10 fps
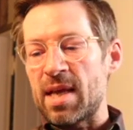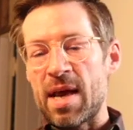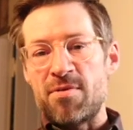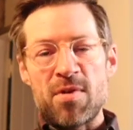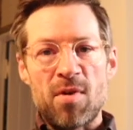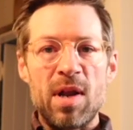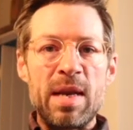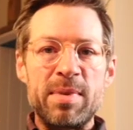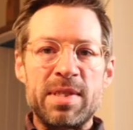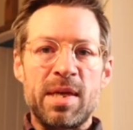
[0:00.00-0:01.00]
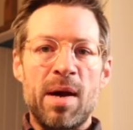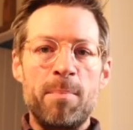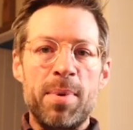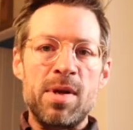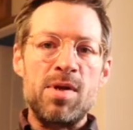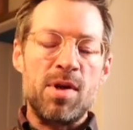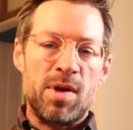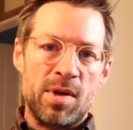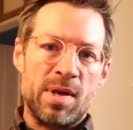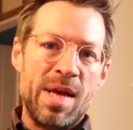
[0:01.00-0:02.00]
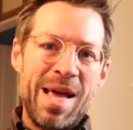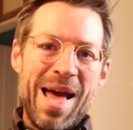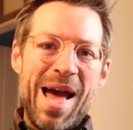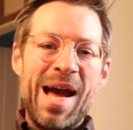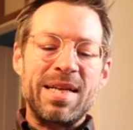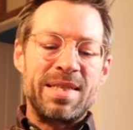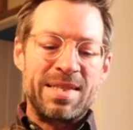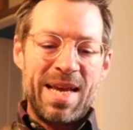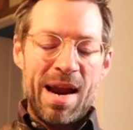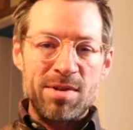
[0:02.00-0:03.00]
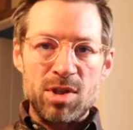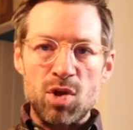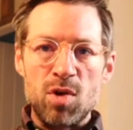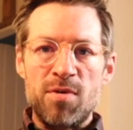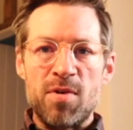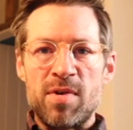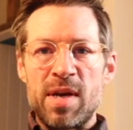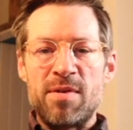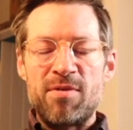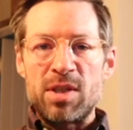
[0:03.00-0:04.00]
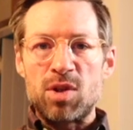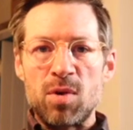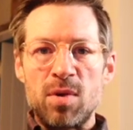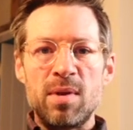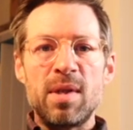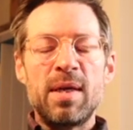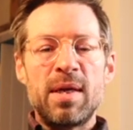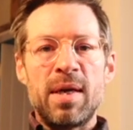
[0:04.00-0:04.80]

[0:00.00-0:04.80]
If you've got a limited company, you can act as guarantor if you're an individual,